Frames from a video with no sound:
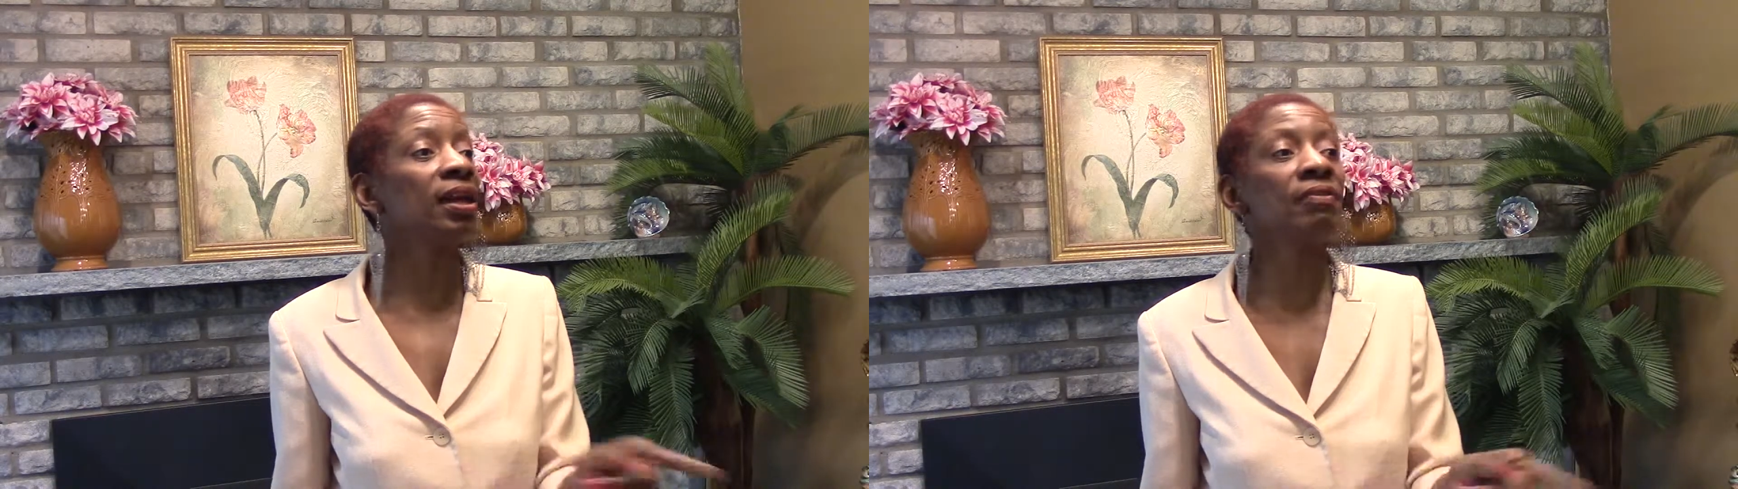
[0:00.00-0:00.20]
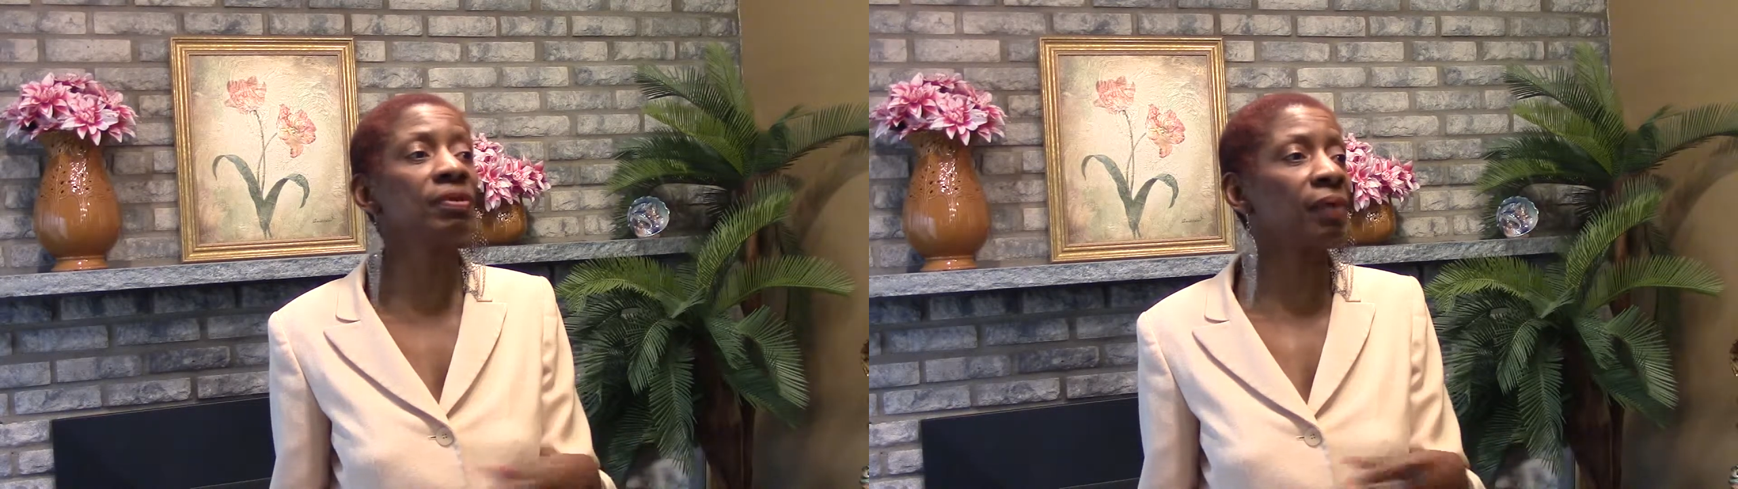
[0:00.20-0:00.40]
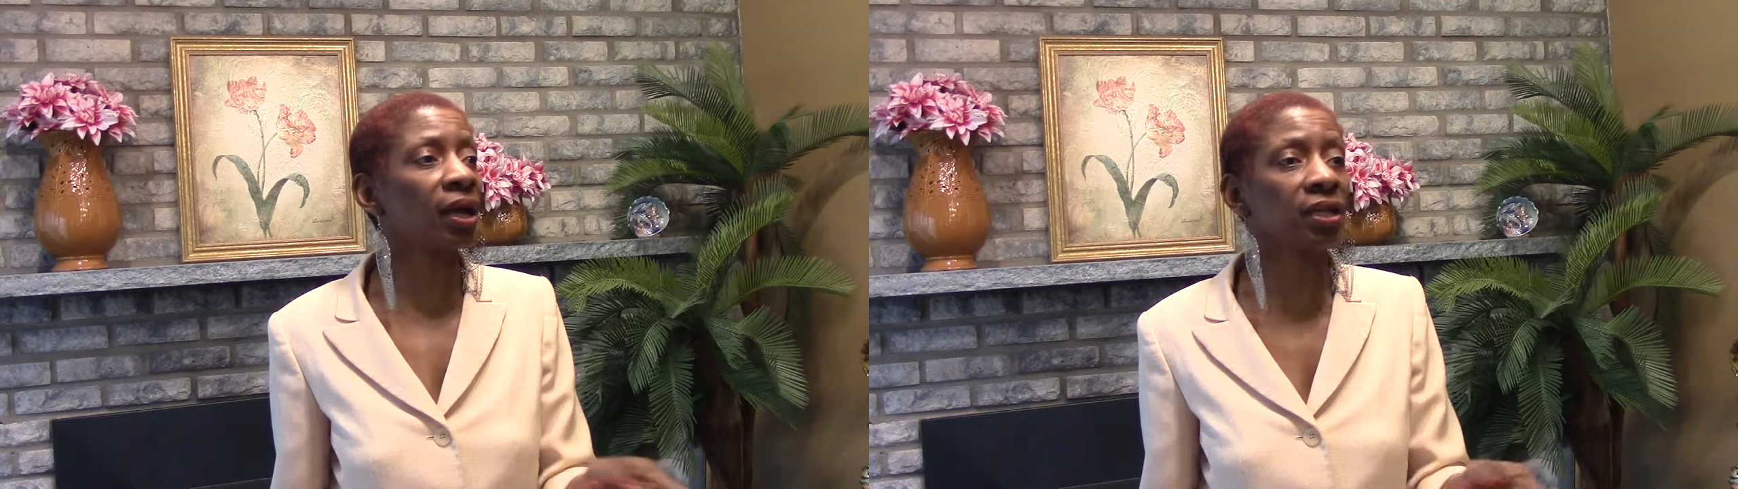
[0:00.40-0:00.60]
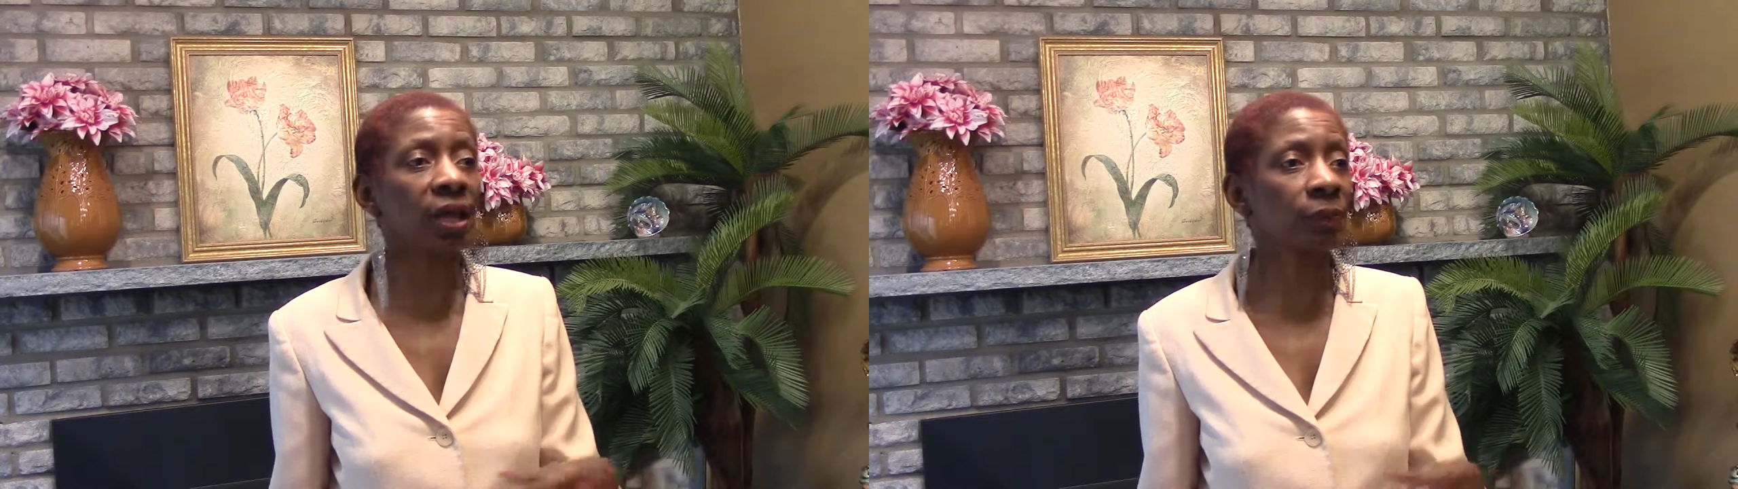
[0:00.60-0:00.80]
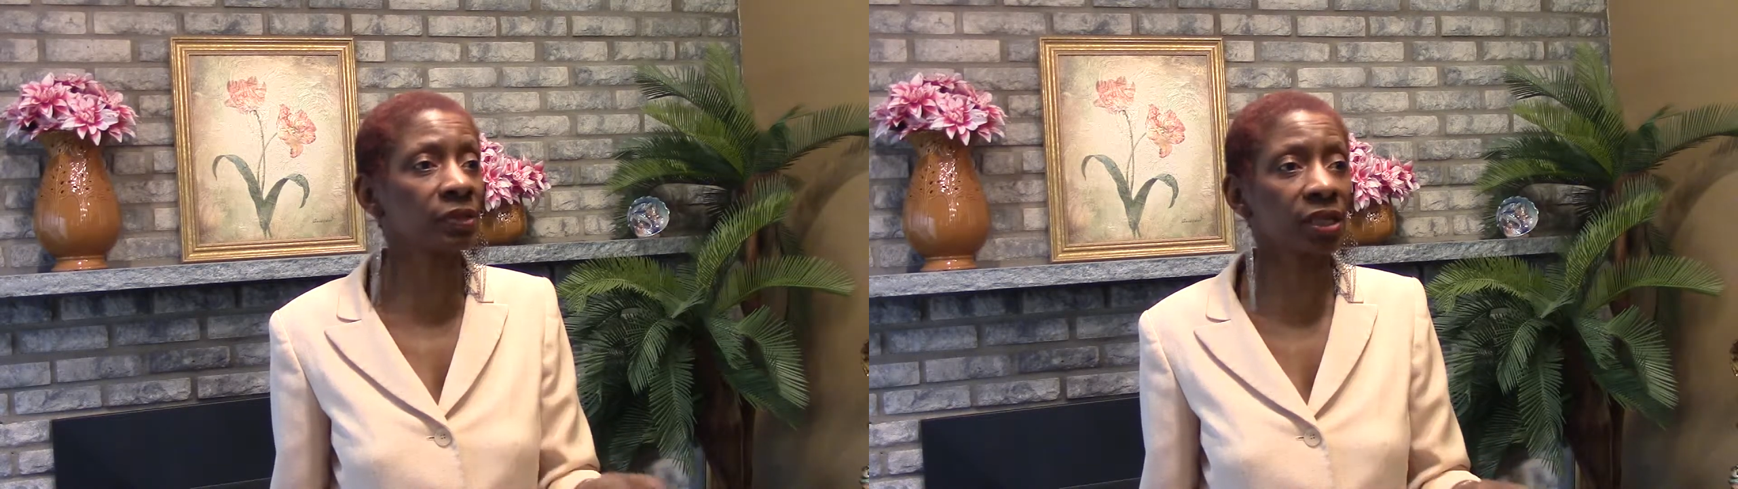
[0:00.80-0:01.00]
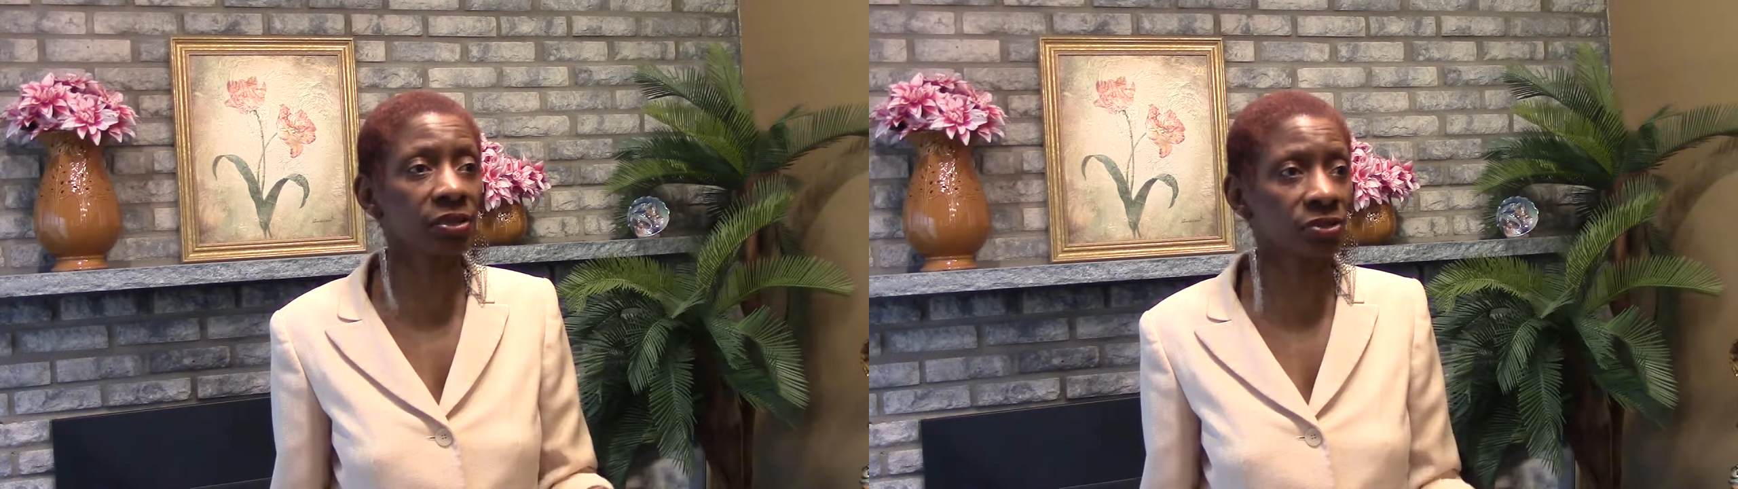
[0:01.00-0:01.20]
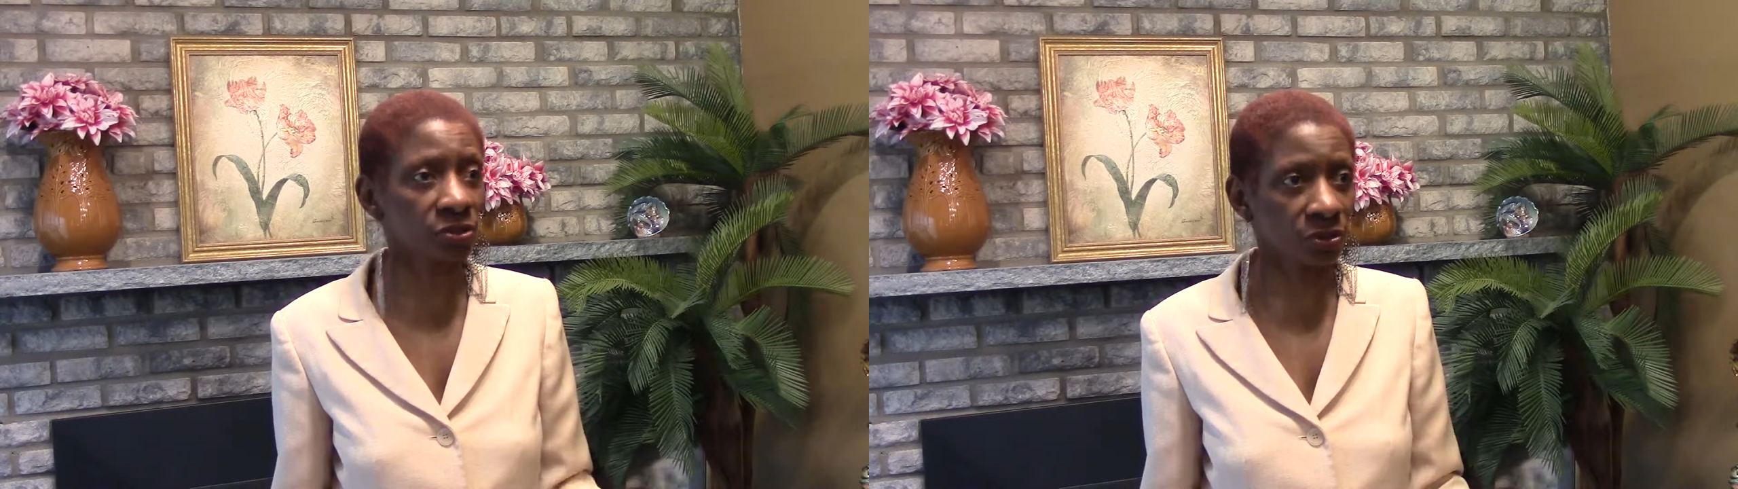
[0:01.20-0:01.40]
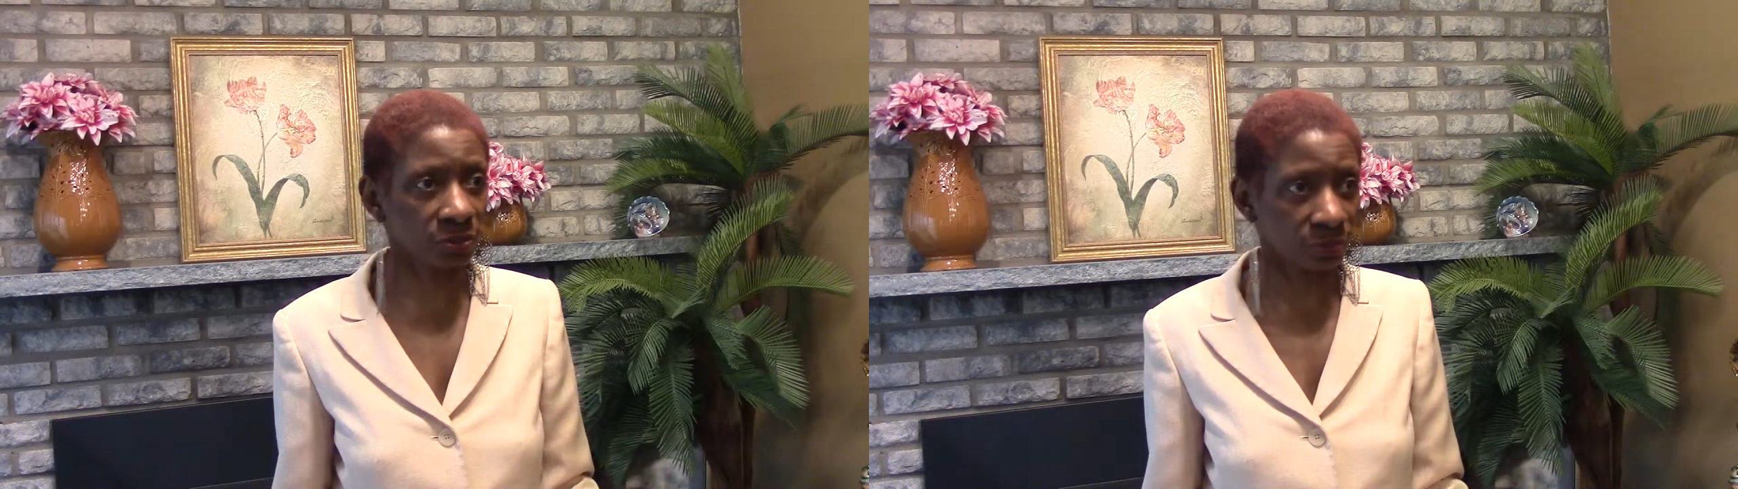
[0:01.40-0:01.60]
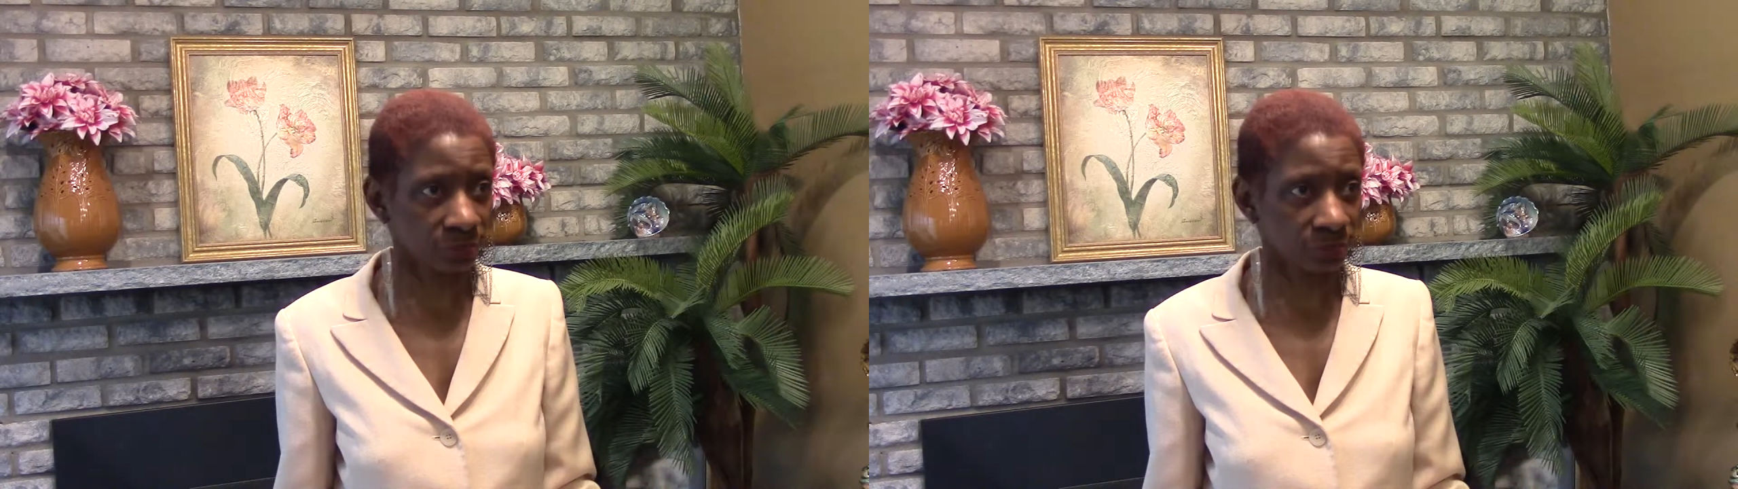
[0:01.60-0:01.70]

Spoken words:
everybody that pertains to you.